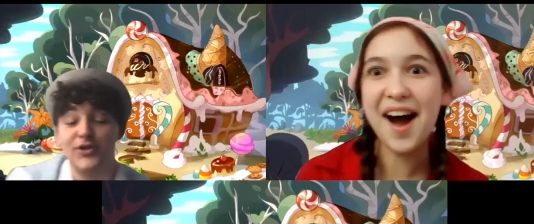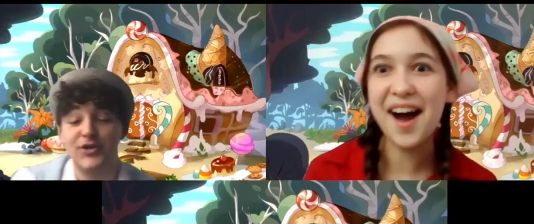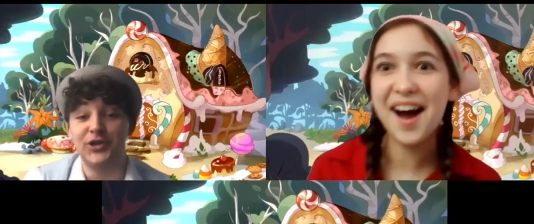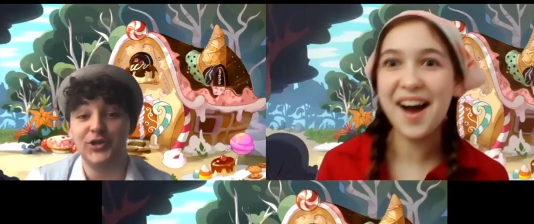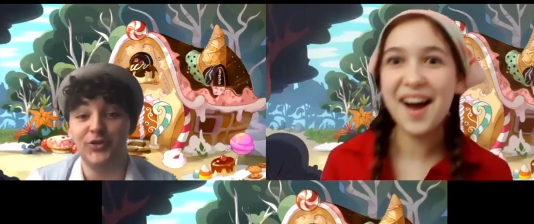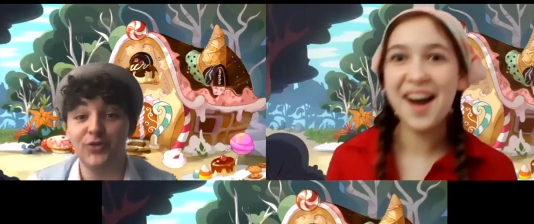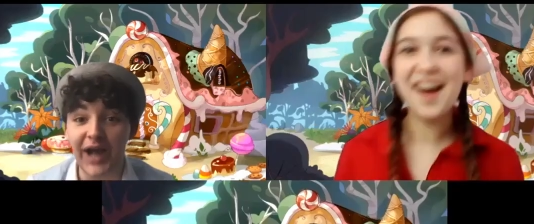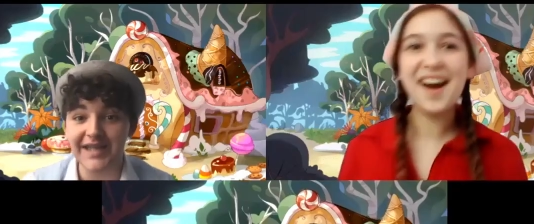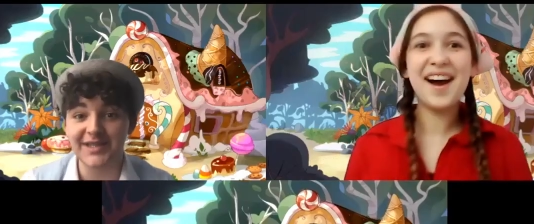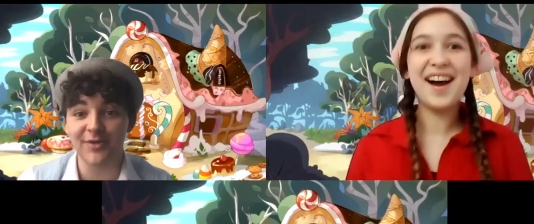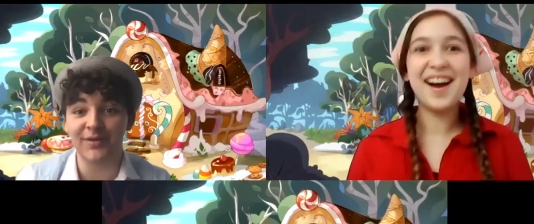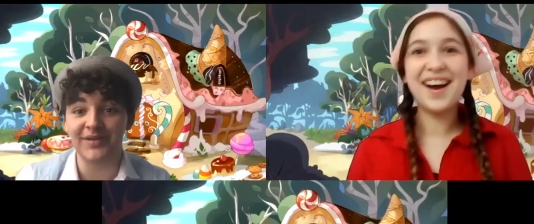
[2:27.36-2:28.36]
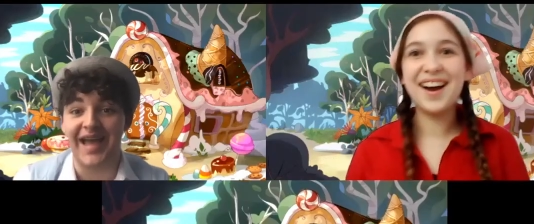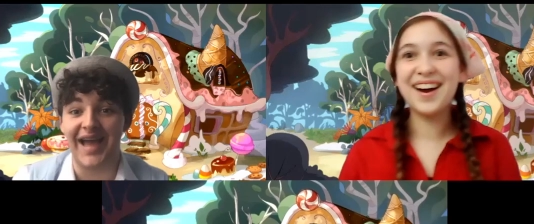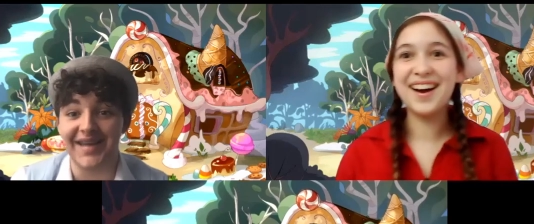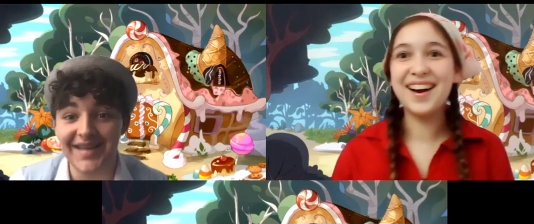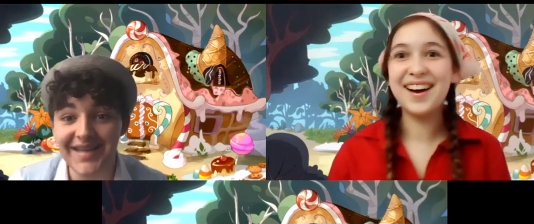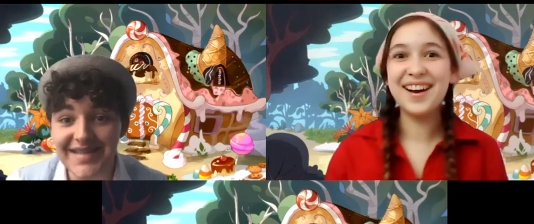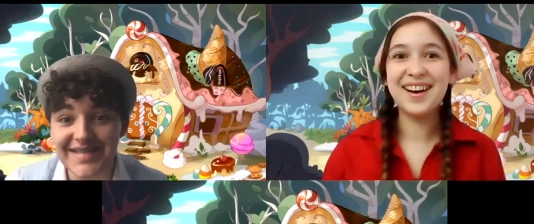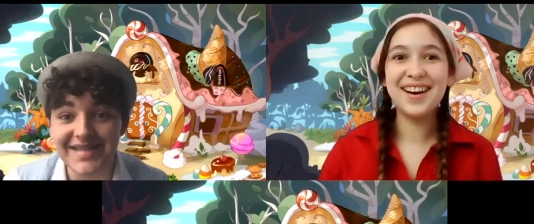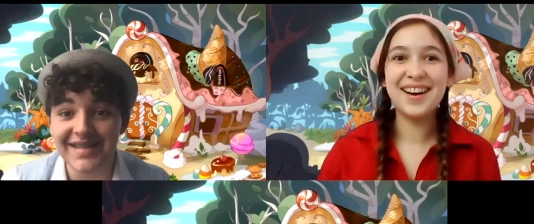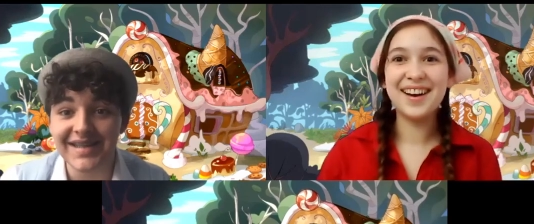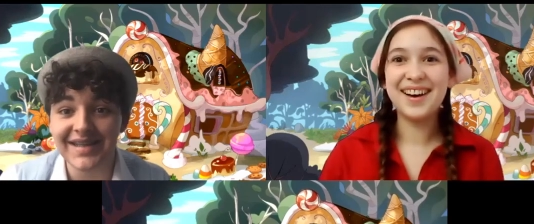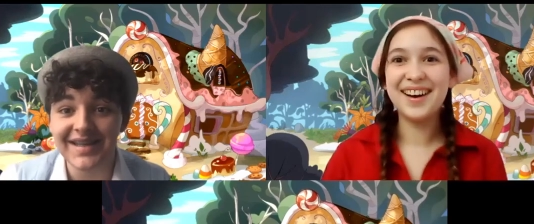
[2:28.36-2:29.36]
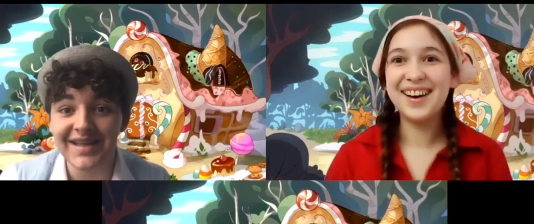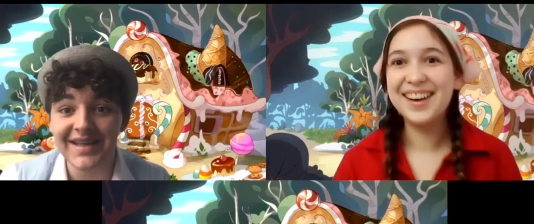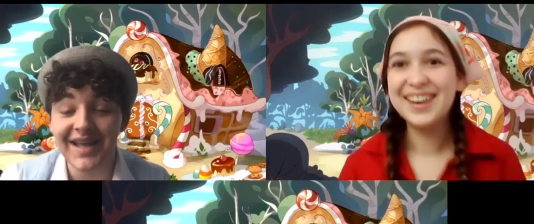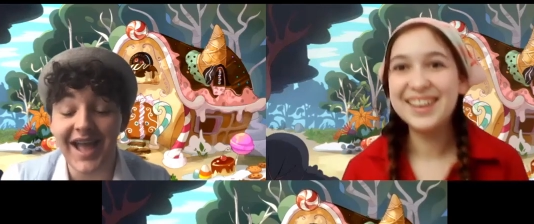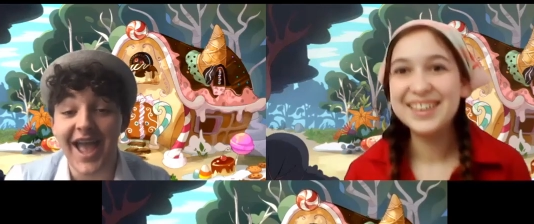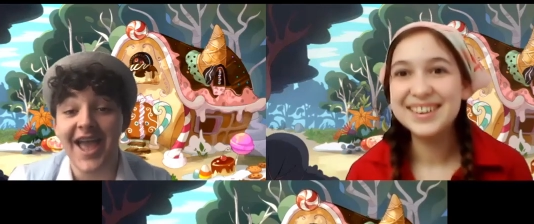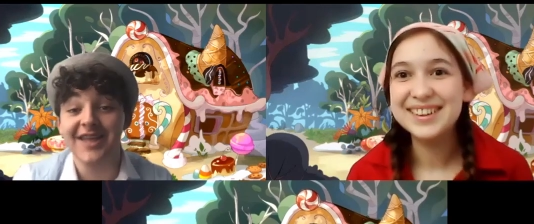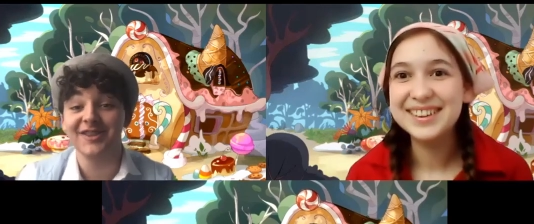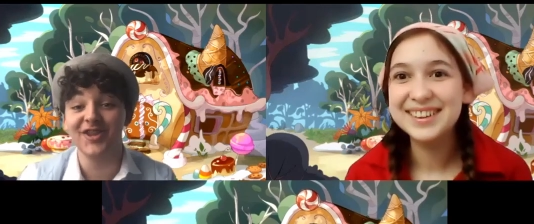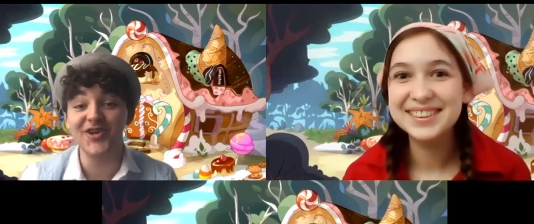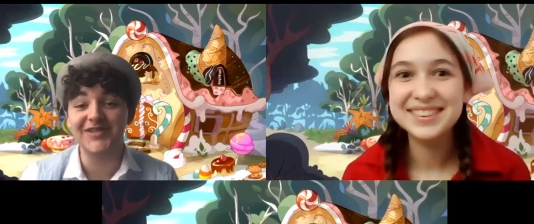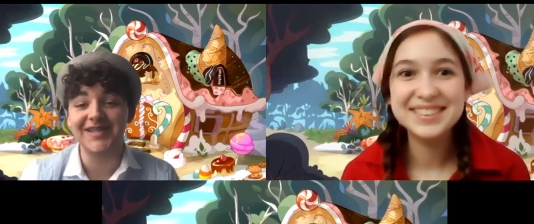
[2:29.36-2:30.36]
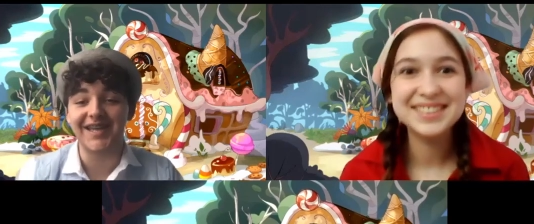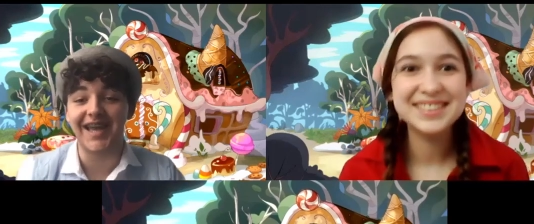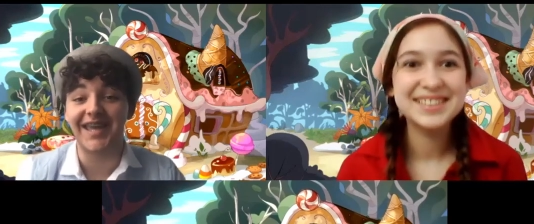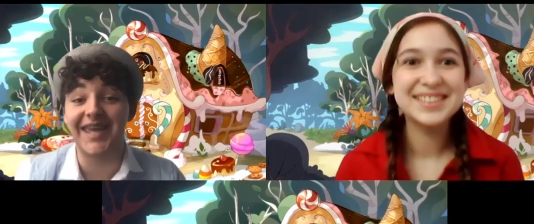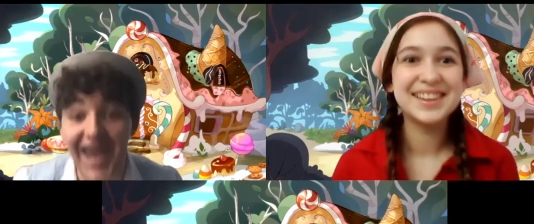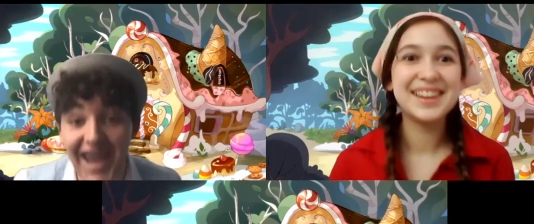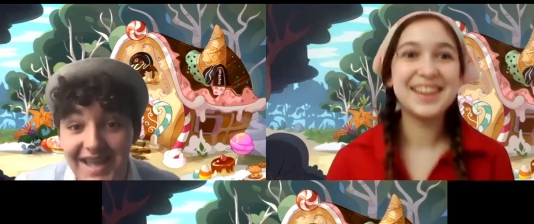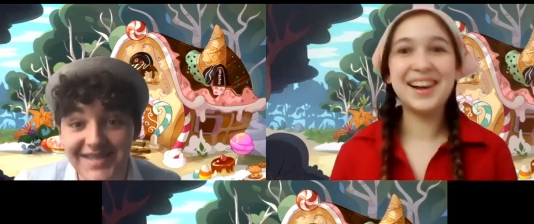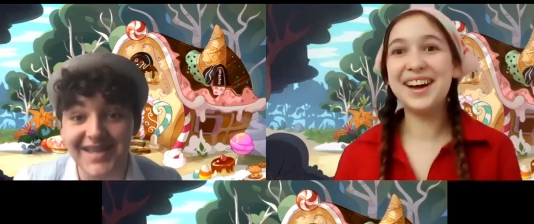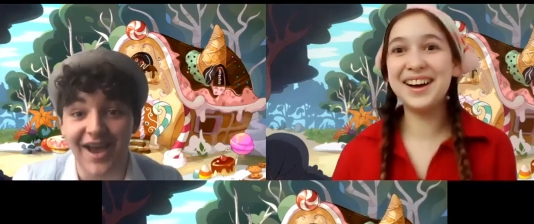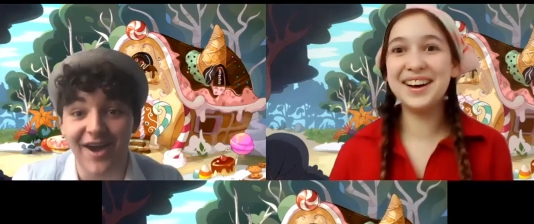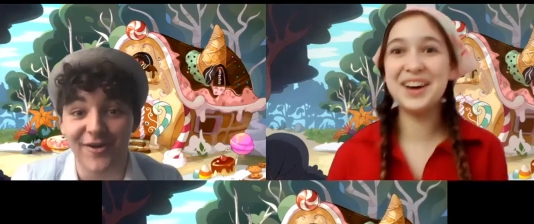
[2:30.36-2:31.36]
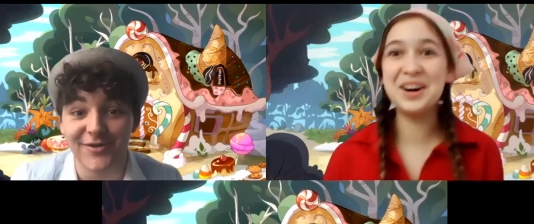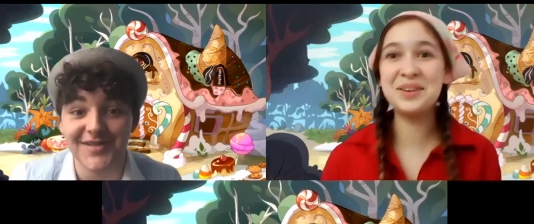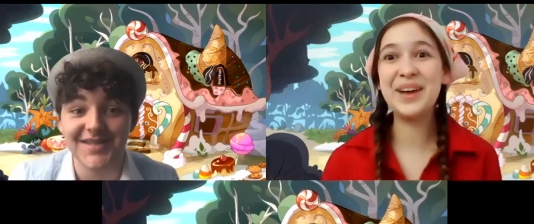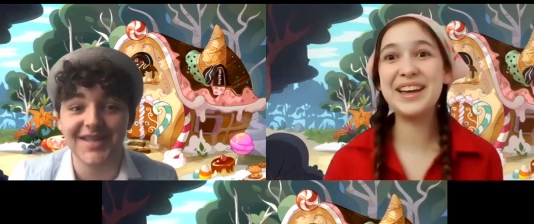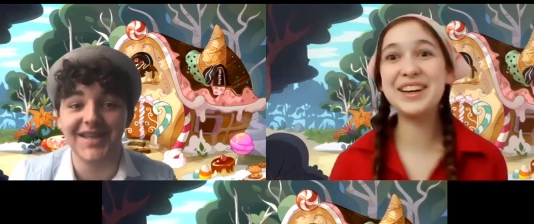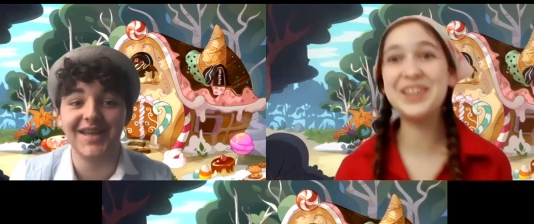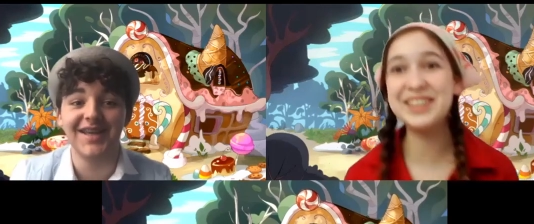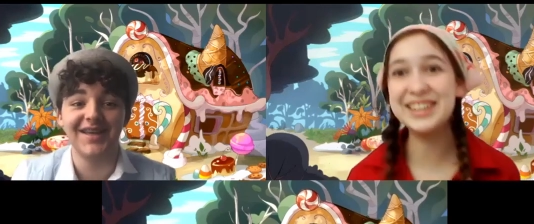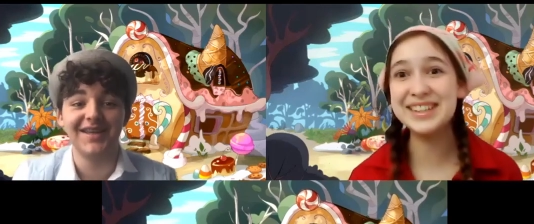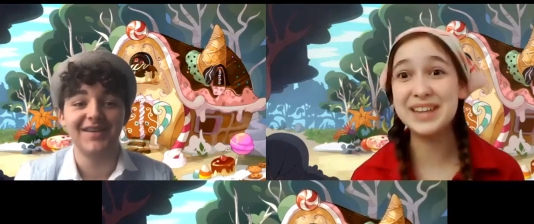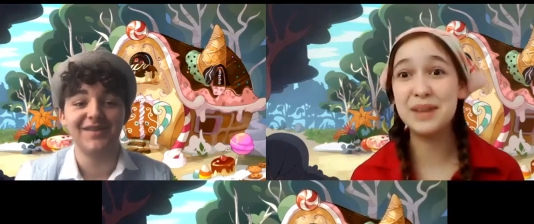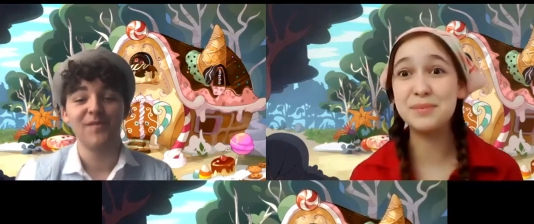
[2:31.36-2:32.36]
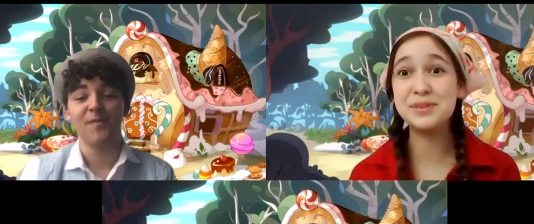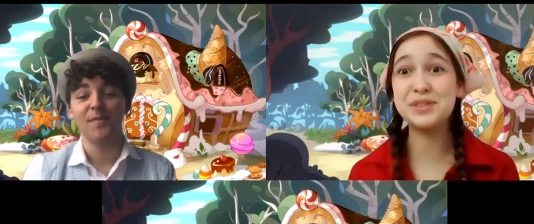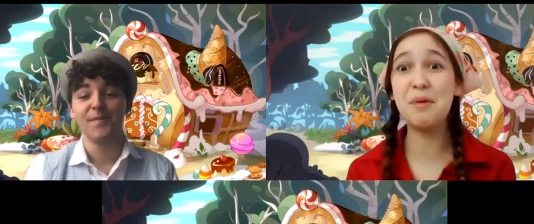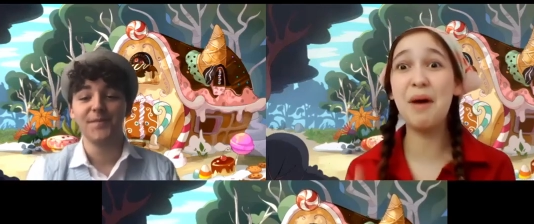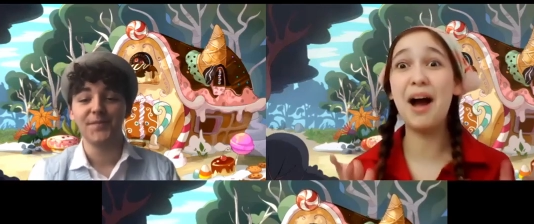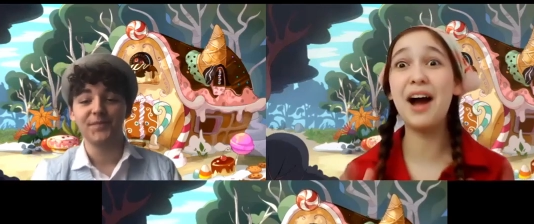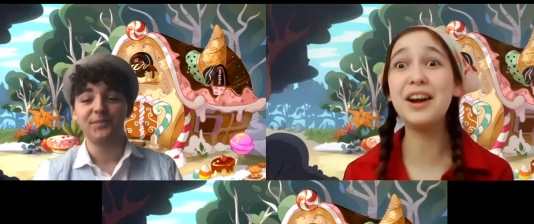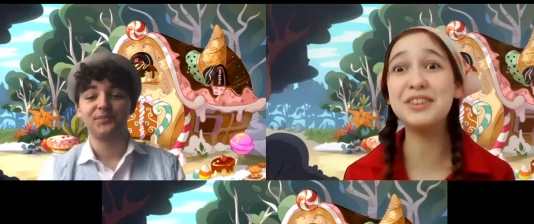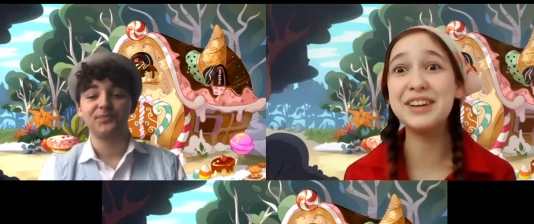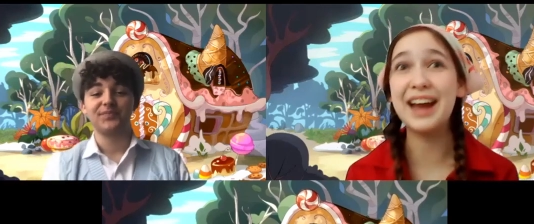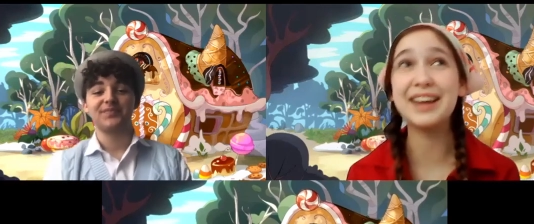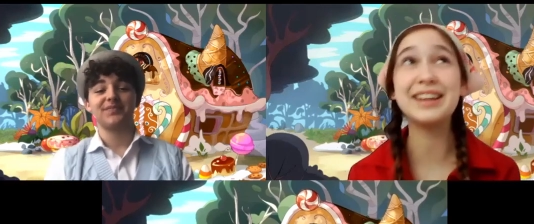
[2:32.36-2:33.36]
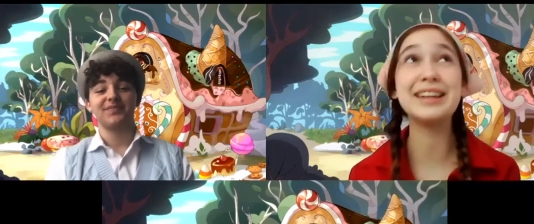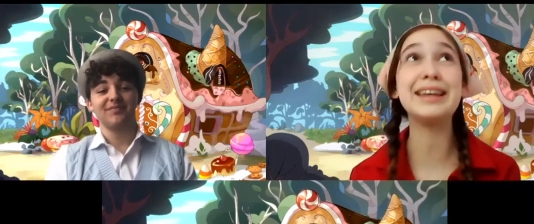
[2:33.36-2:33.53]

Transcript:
Speaker 1: do you guys know what that is? It looks like a candy house.
Speaker 2: Oh my goodness, I'm so hungry. I could